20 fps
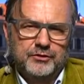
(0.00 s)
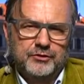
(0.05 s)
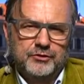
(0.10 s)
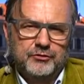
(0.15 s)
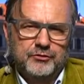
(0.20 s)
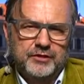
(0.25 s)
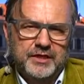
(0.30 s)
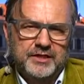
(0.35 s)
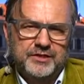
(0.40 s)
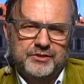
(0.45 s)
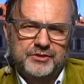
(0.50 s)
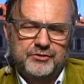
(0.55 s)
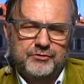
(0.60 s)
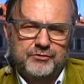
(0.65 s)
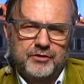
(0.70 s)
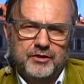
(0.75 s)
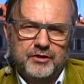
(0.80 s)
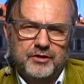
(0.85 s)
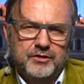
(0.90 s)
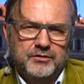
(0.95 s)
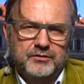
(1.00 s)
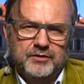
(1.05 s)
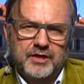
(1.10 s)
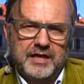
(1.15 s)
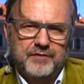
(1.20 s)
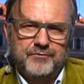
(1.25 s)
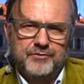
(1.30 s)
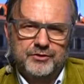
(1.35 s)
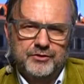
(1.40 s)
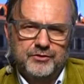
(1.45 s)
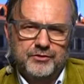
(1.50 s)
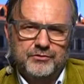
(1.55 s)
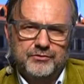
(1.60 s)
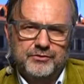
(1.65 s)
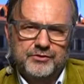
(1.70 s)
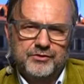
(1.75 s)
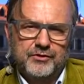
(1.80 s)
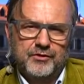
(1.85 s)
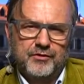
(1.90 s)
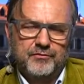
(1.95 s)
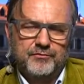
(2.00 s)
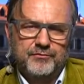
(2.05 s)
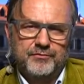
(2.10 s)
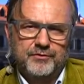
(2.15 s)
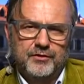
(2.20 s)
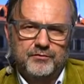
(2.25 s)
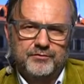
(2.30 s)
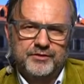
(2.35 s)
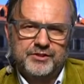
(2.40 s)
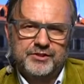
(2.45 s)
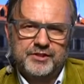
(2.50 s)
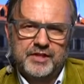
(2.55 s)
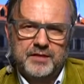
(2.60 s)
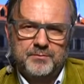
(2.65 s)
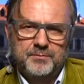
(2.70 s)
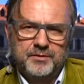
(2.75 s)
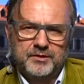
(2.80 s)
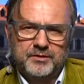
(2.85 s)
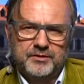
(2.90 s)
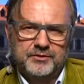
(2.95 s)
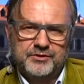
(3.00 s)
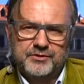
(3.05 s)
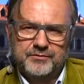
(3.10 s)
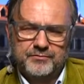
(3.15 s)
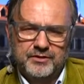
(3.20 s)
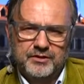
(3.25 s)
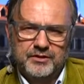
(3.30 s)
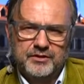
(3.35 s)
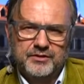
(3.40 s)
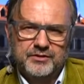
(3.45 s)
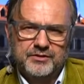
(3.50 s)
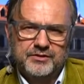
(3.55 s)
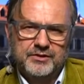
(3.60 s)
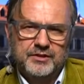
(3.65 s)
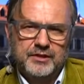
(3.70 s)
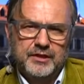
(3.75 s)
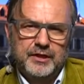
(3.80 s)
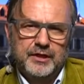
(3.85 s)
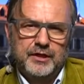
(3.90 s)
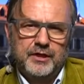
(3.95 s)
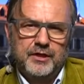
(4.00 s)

create avenues of escaping civilians,